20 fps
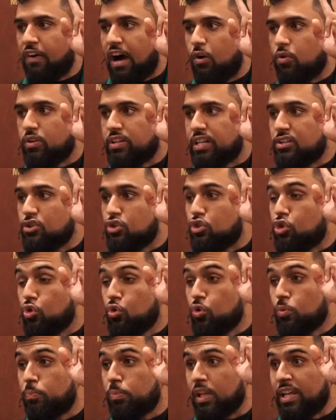found in
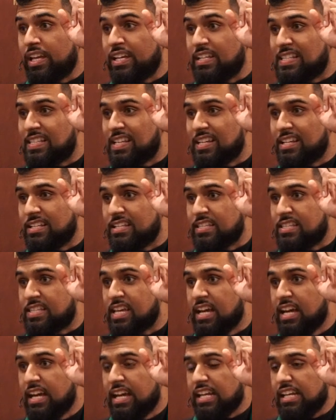two places.